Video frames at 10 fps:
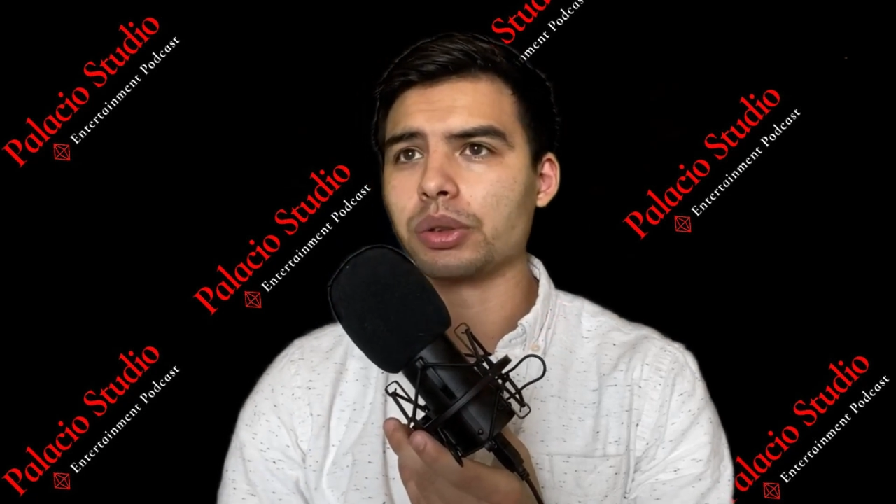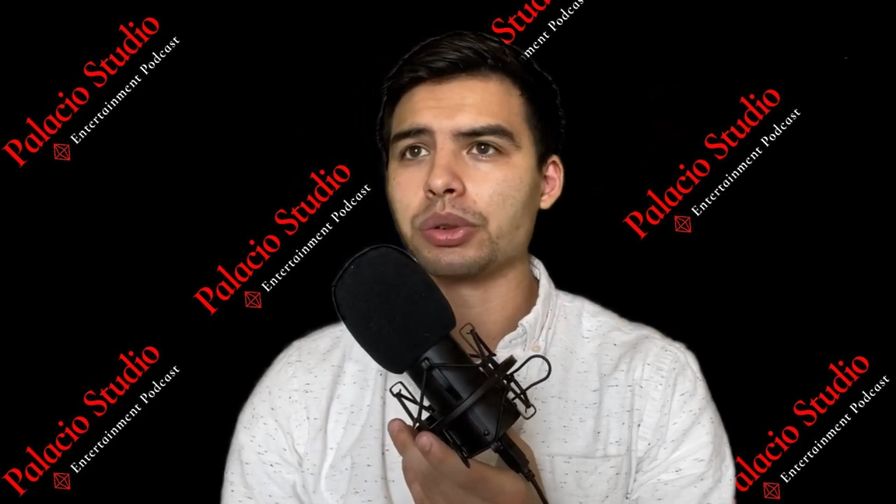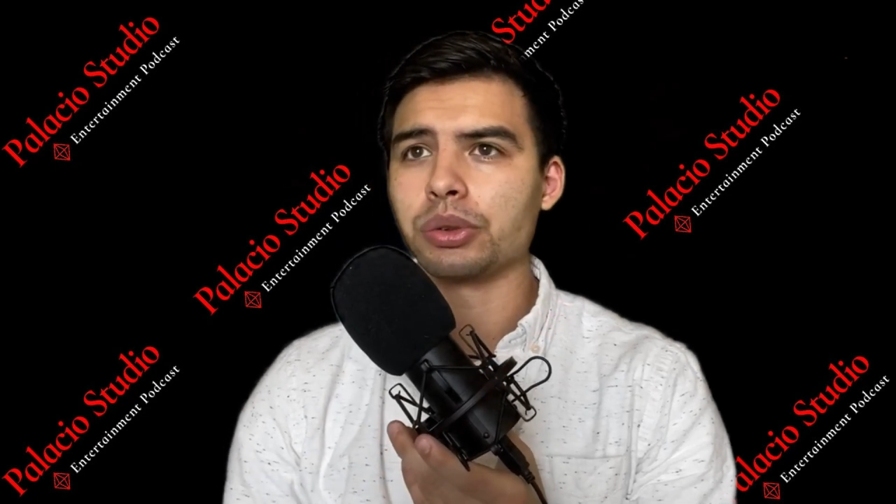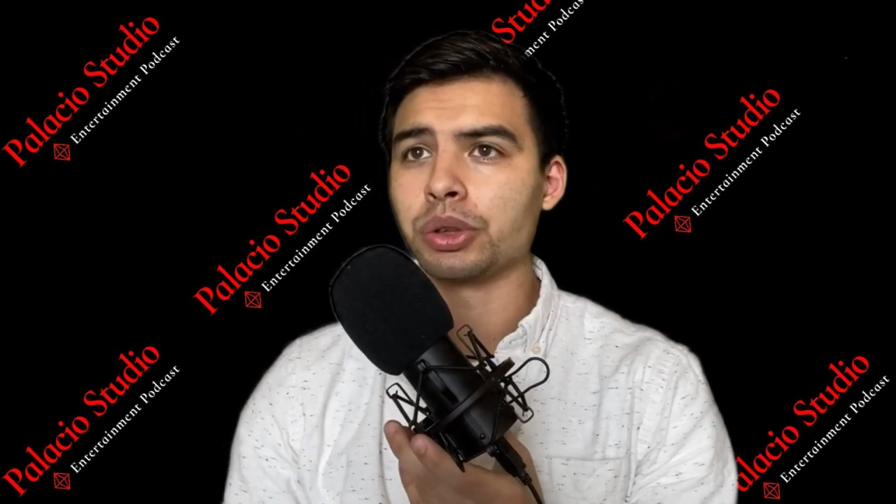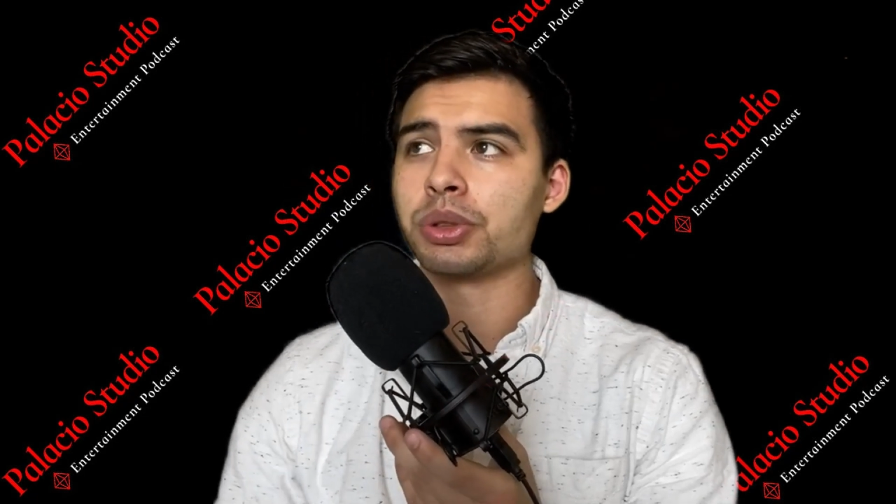
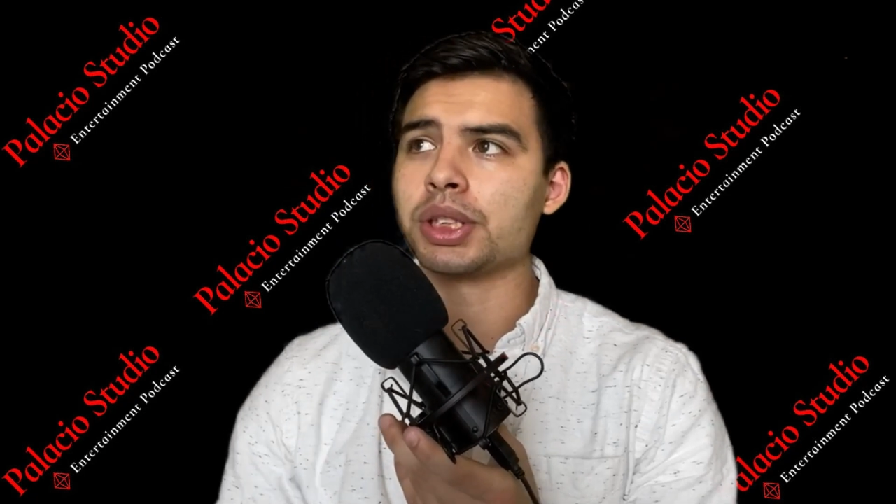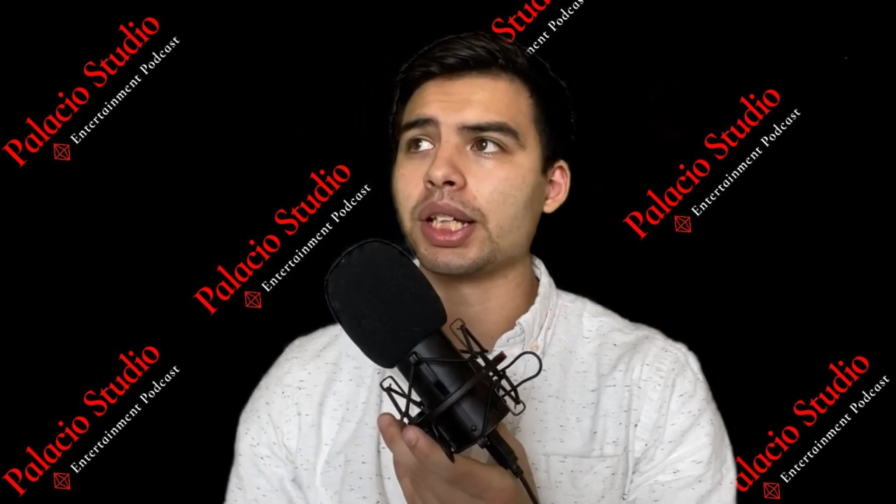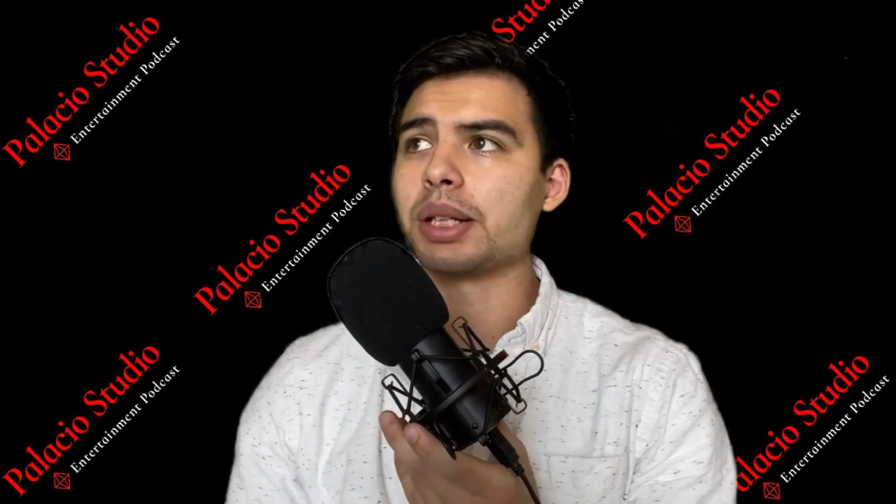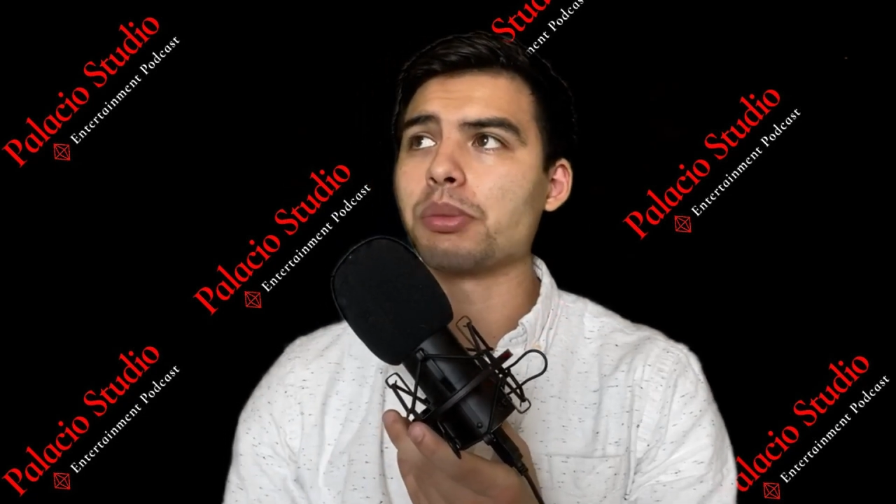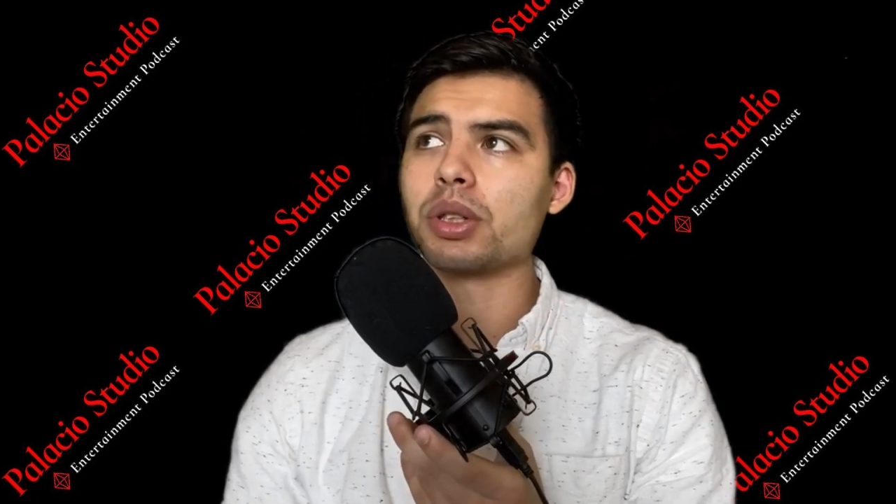you, you
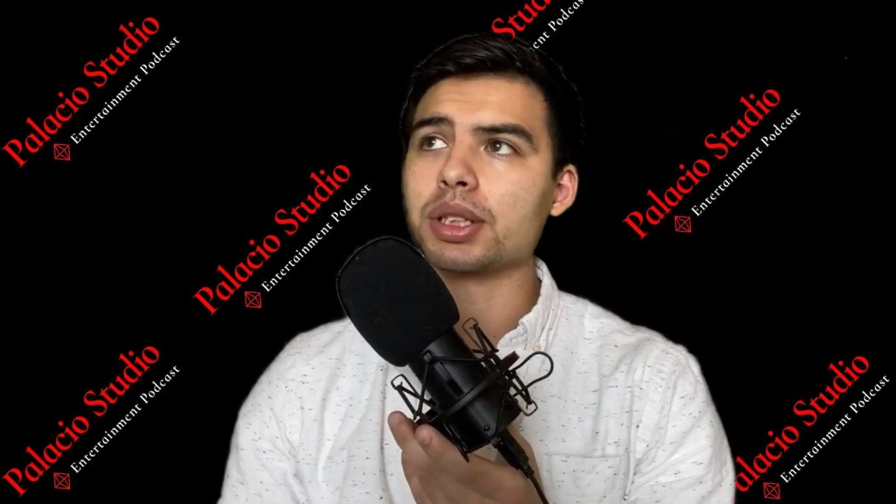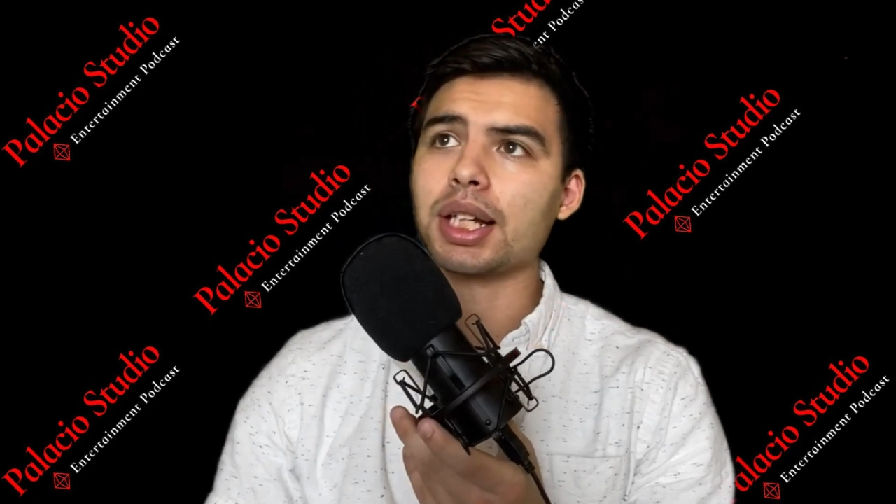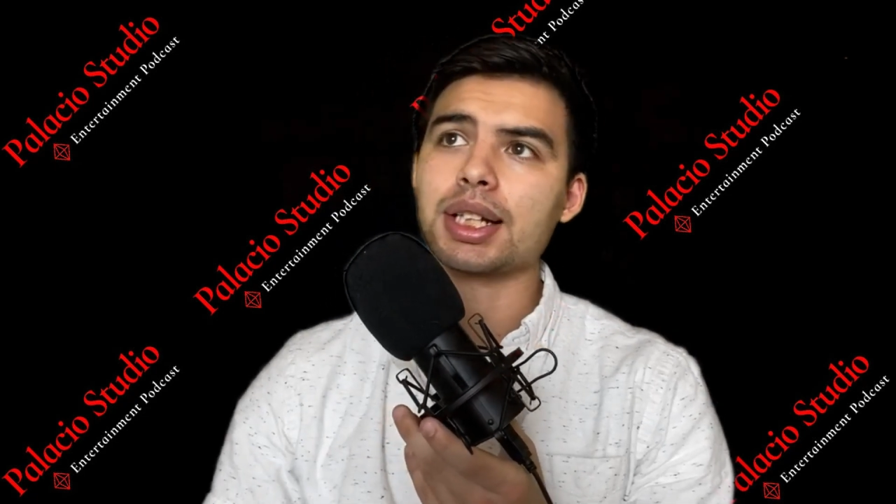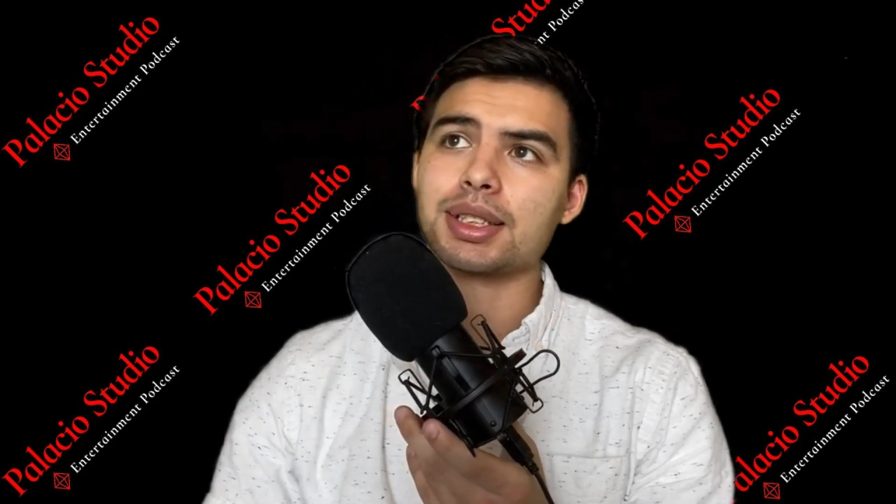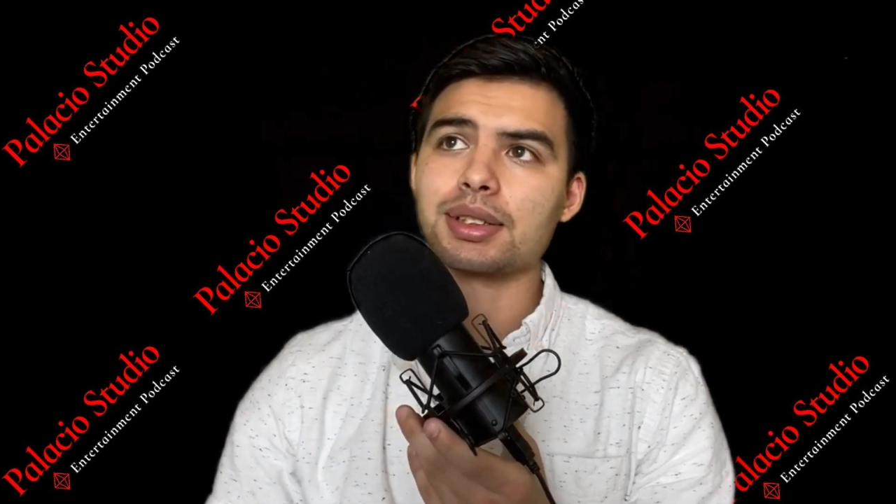see him more
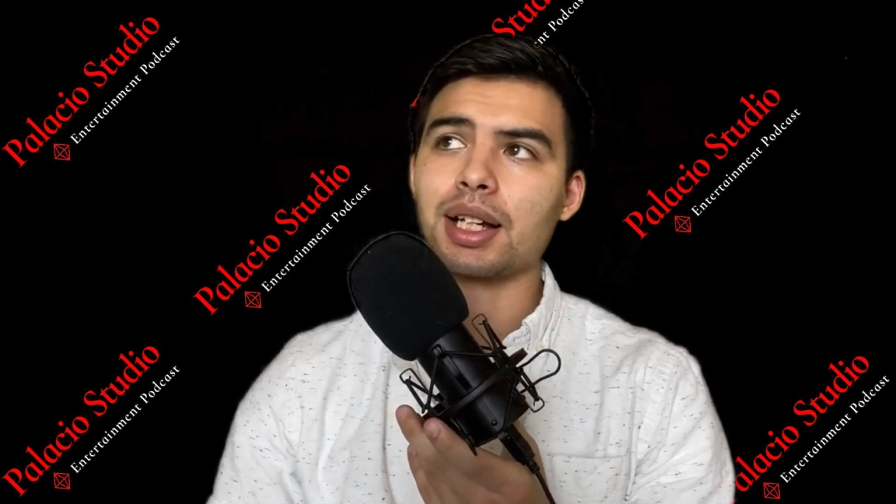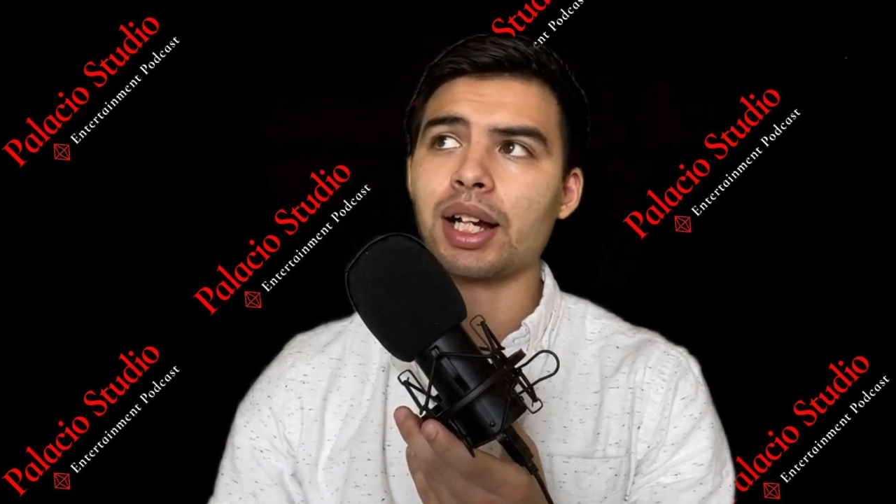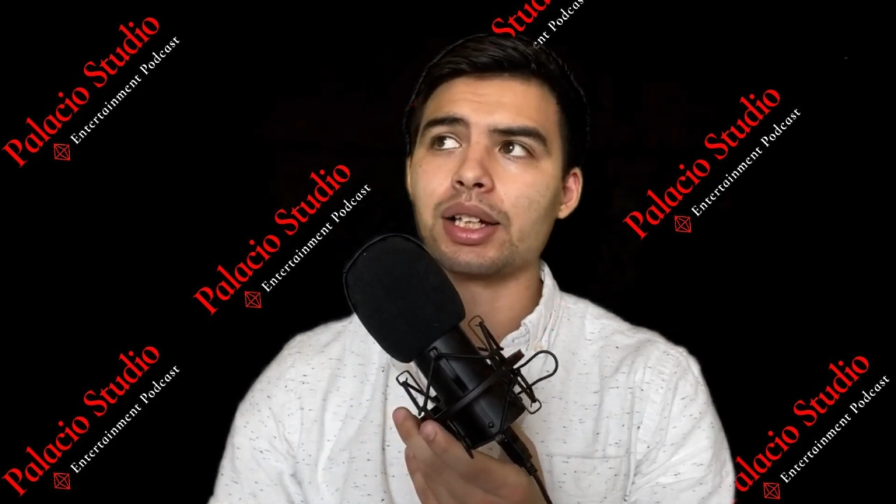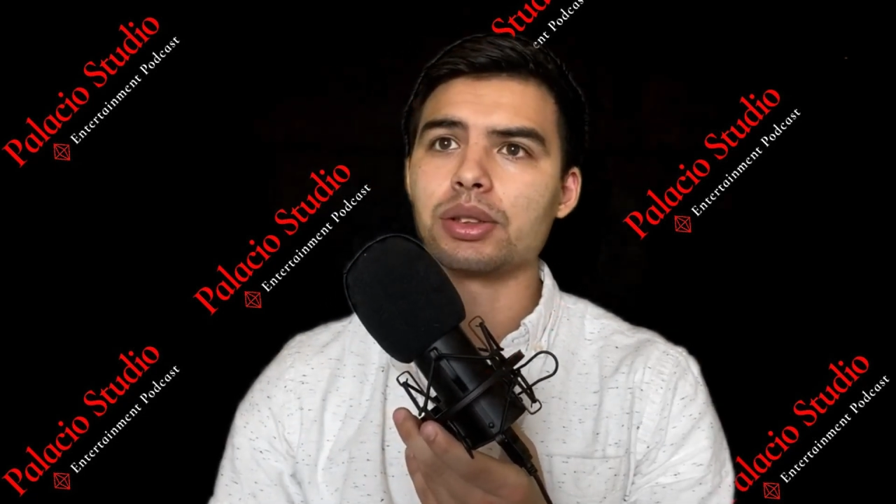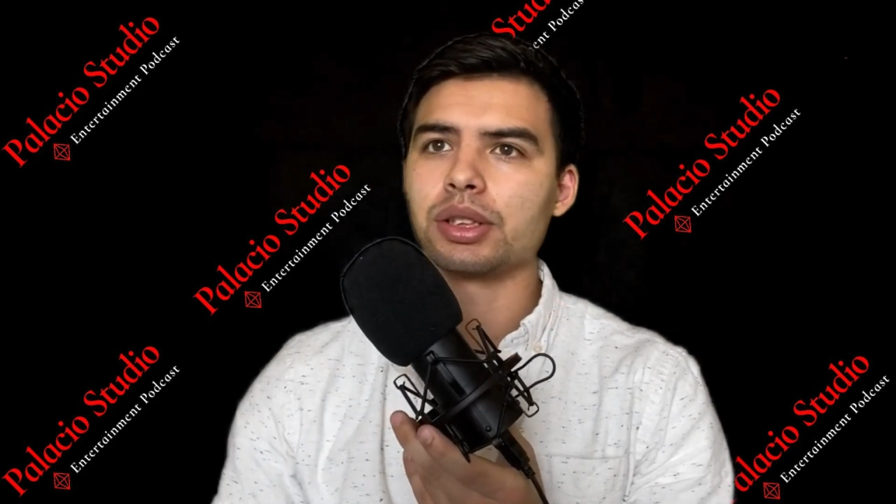like as an
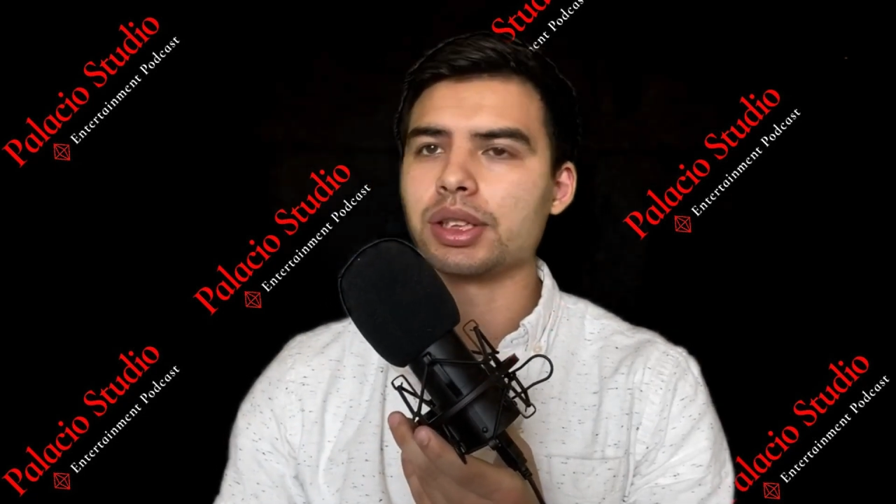idol,